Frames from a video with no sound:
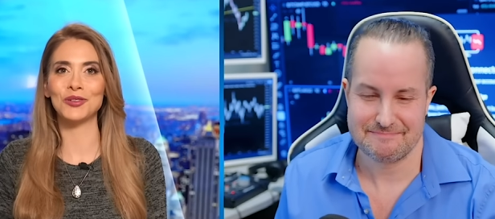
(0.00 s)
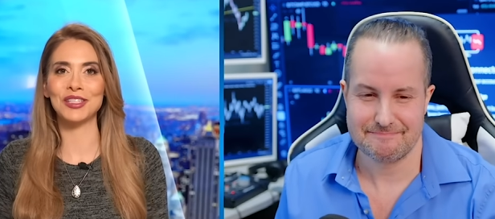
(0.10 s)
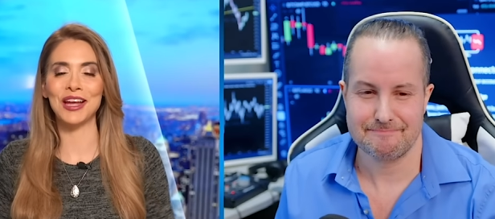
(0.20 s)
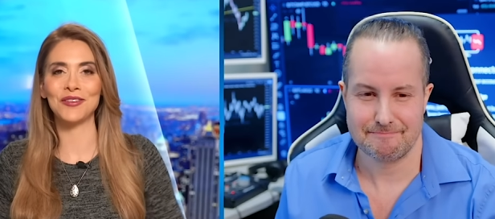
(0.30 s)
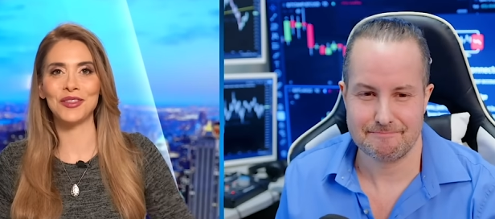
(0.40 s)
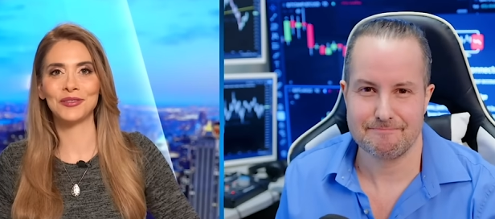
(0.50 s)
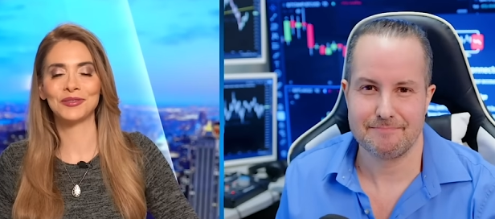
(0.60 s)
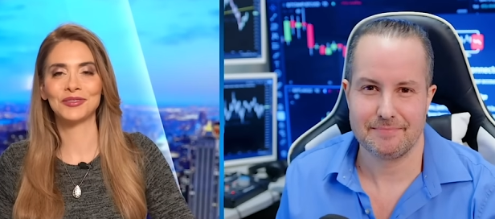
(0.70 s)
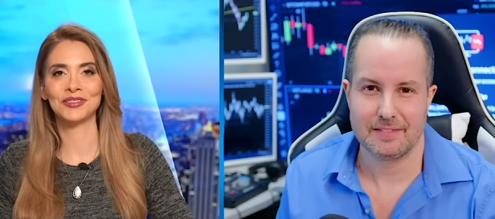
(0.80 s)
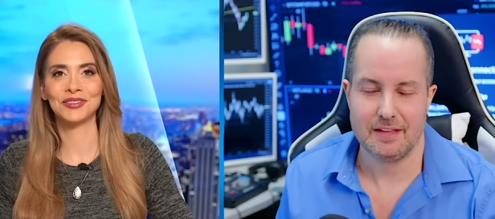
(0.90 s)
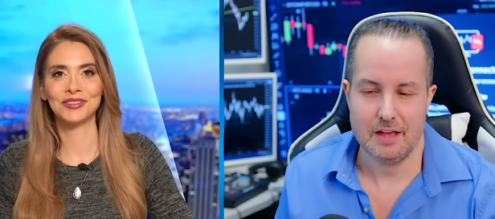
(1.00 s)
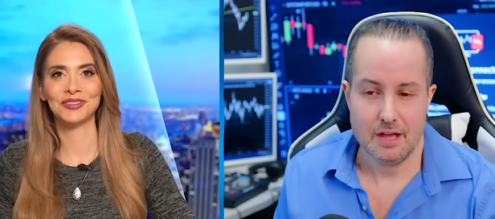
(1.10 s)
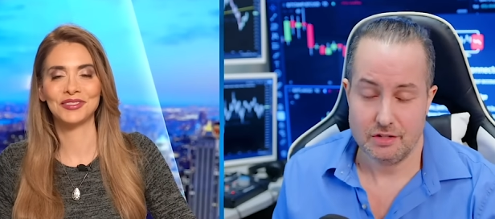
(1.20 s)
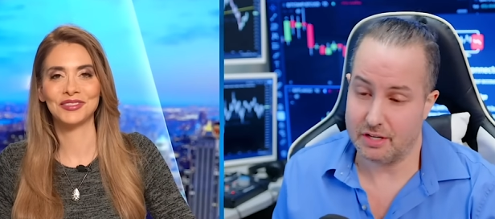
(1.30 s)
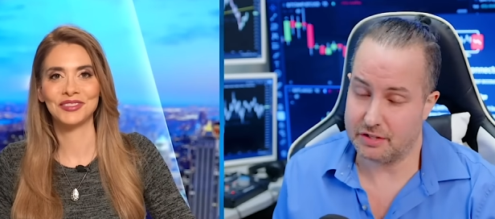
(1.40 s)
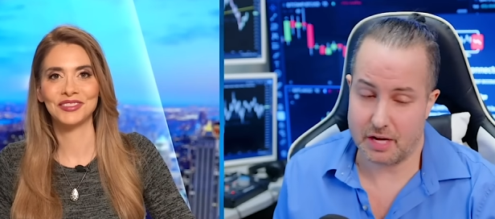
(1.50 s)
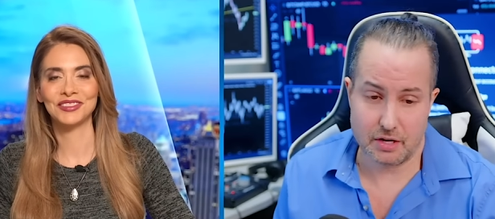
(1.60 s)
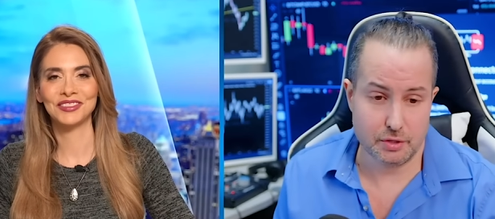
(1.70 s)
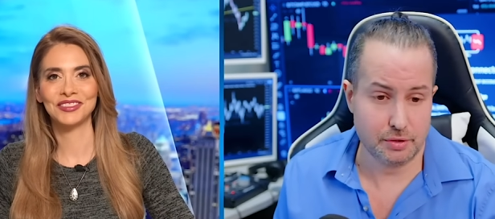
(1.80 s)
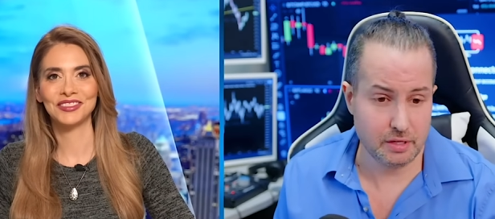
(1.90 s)
Speaker 1: thoughts, Gareth.
Speaker 2: Just, I
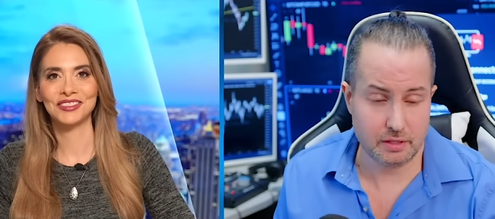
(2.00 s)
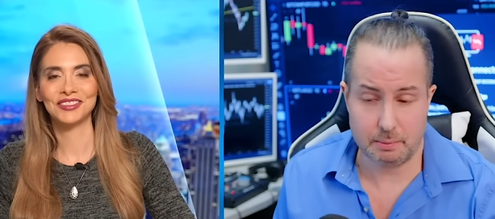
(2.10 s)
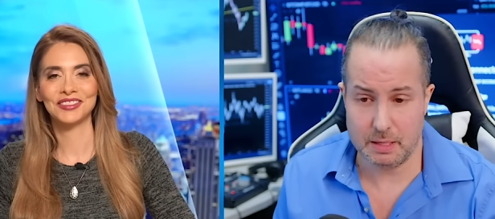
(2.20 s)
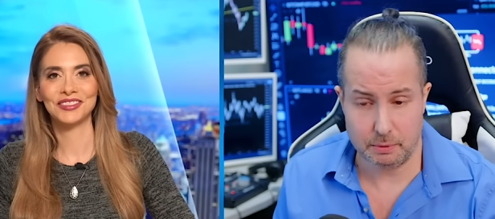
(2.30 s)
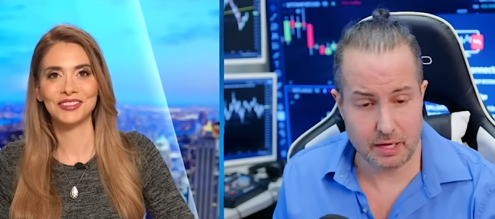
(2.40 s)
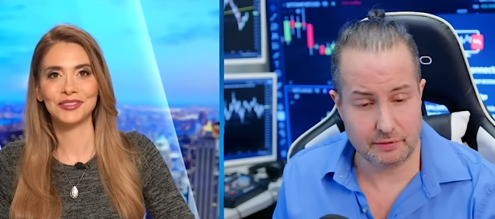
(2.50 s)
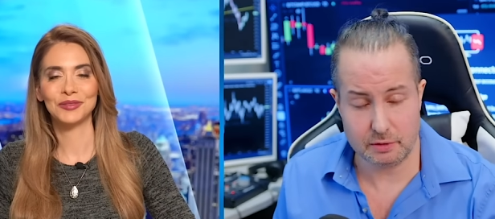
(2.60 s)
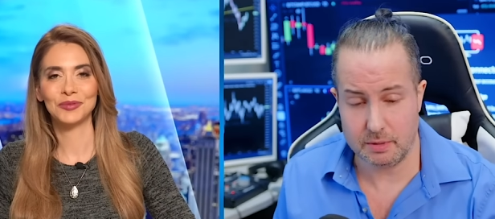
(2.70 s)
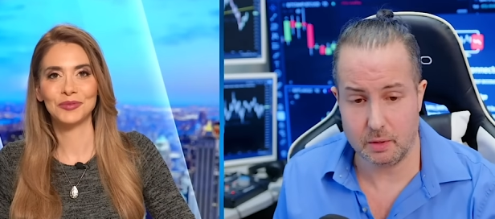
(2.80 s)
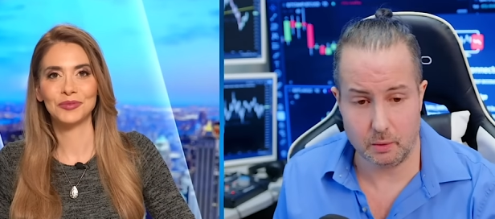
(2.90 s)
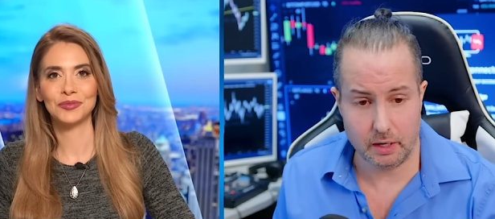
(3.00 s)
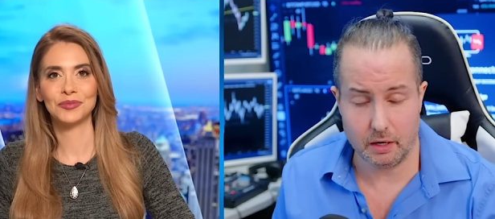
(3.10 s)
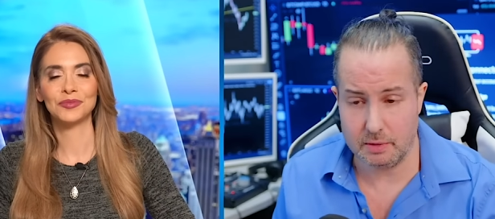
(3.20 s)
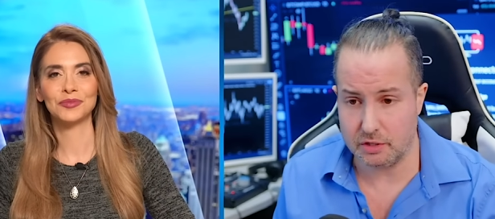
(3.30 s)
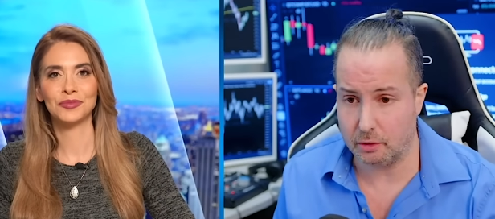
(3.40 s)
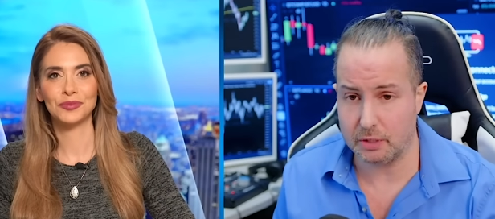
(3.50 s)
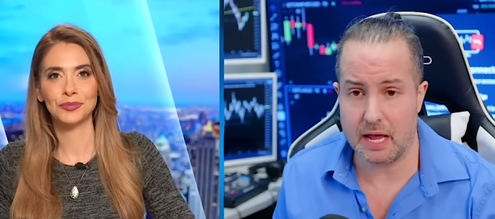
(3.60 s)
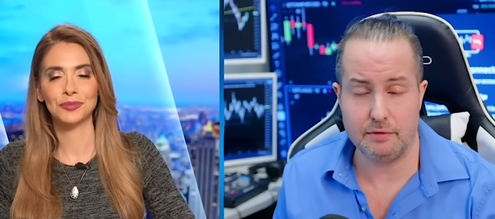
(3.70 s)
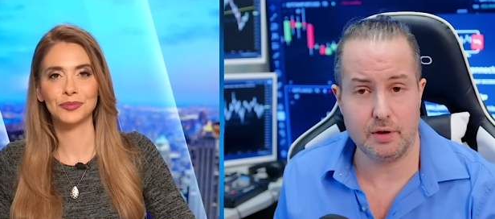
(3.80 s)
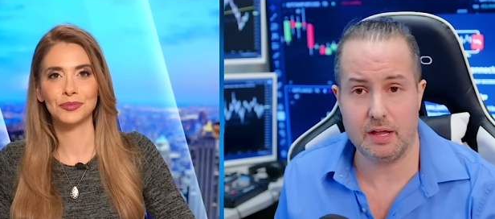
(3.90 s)
do think that people have to be aware. I mean, don't
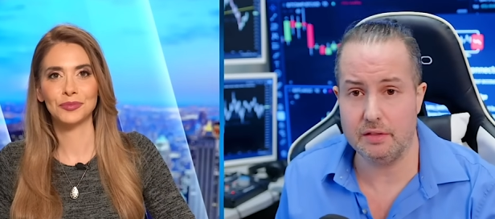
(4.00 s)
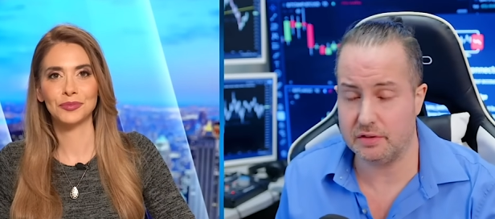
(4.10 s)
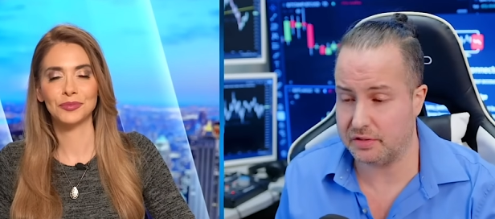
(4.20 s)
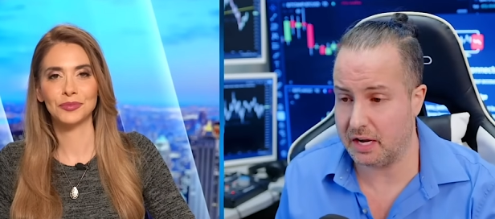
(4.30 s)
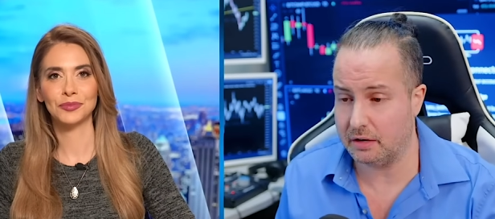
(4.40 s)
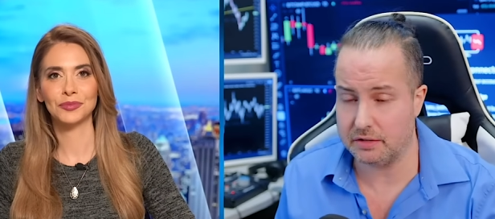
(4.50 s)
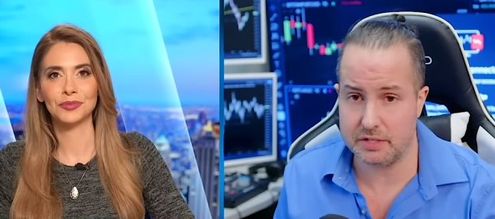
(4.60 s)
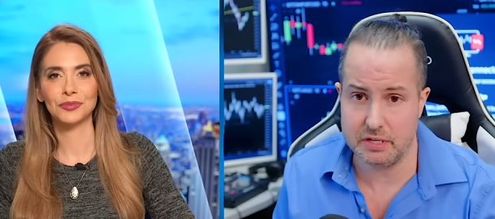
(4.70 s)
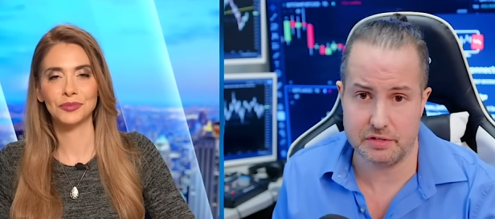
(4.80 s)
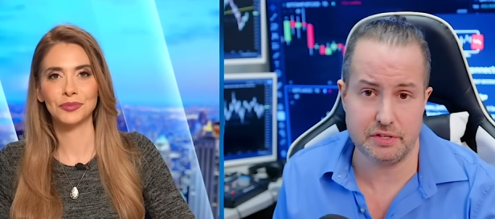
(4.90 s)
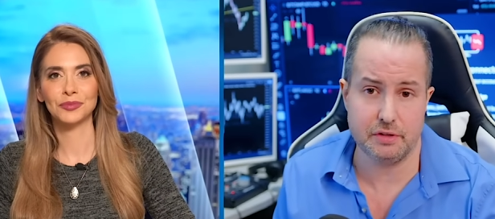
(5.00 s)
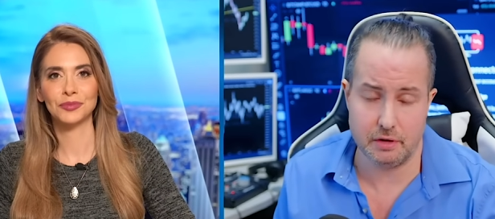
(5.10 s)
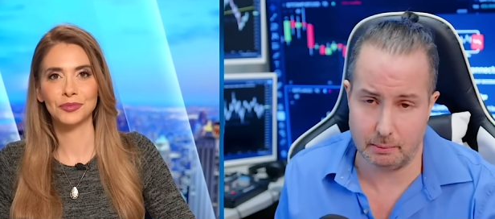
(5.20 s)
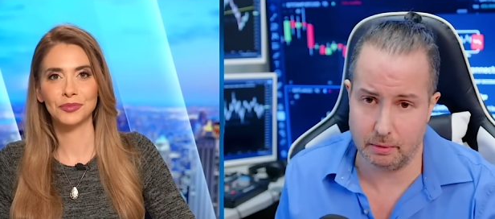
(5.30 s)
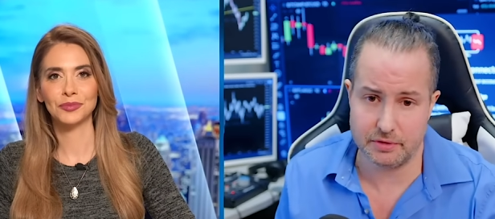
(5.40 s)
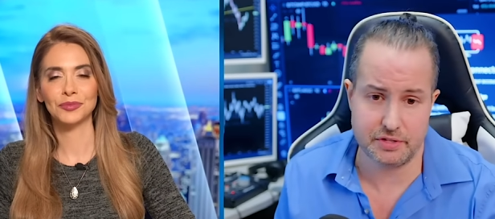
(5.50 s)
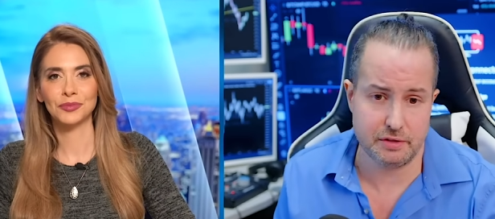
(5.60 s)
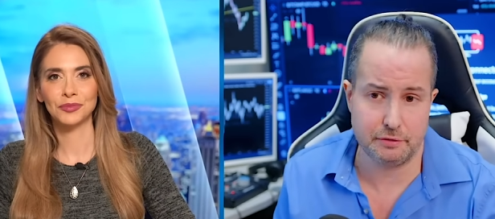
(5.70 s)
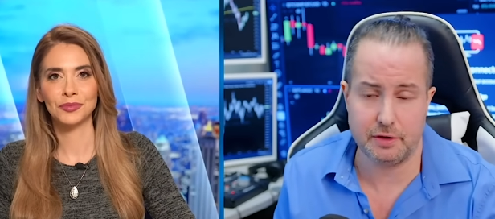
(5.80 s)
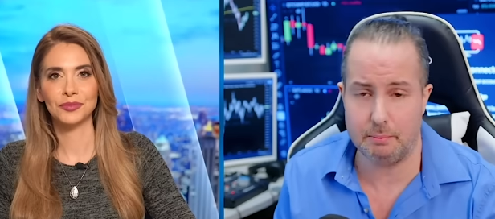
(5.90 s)
have your head in the sand. See the numbers, see the
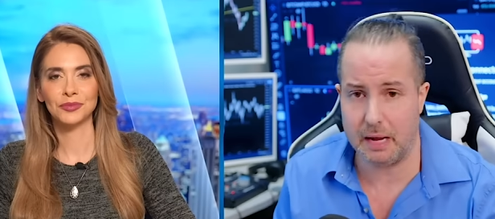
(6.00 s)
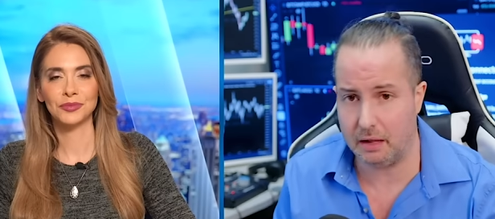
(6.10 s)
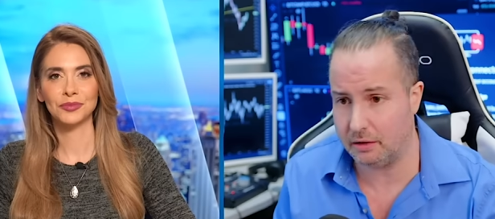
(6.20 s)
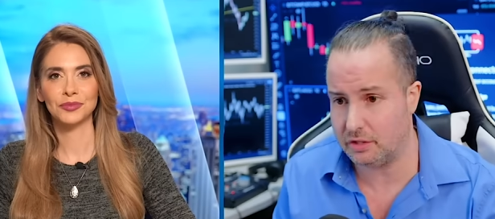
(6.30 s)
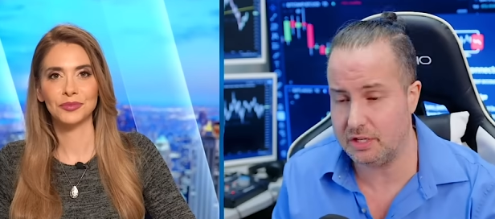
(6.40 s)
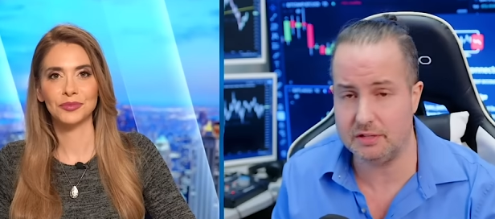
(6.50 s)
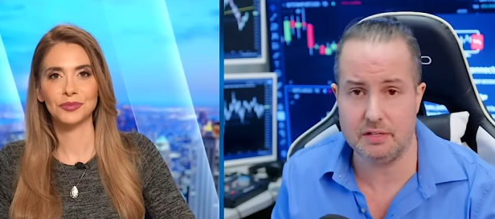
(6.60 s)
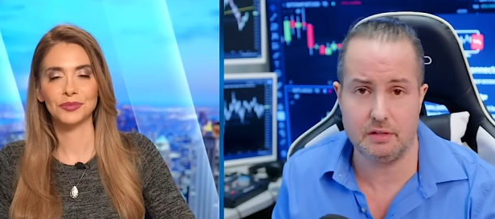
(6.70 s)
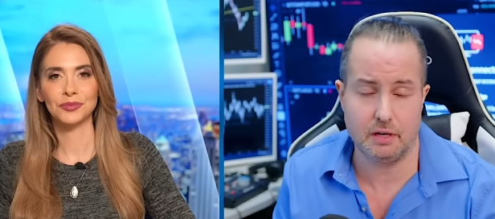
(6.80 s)
Fed balance sheet, see the